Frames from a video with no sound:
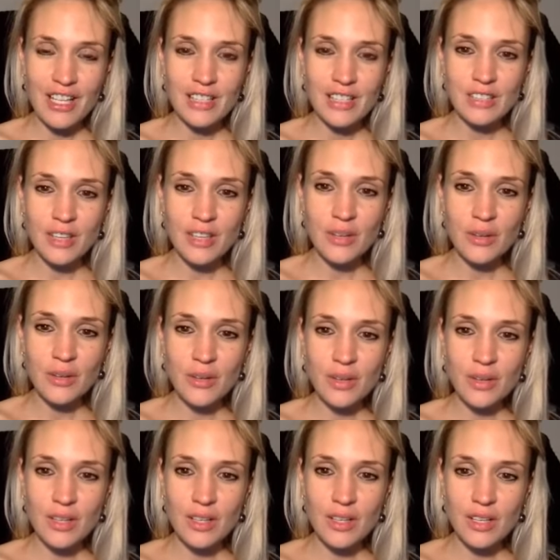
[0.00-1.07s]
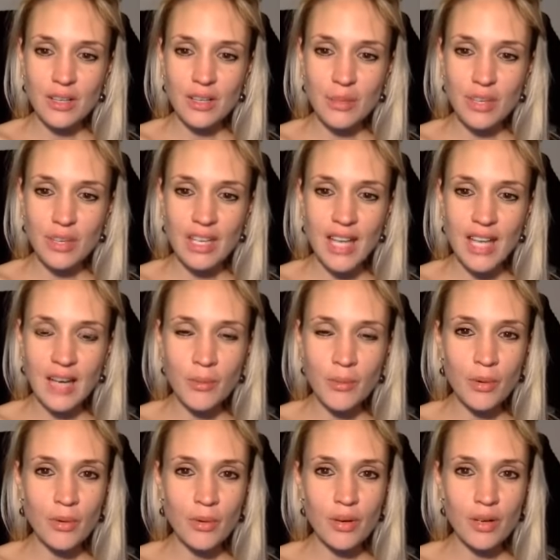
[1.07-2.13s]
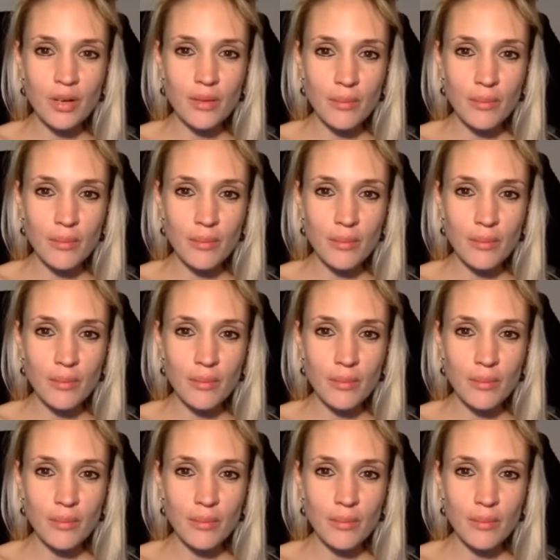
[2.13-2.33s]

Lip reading: So, but the animal,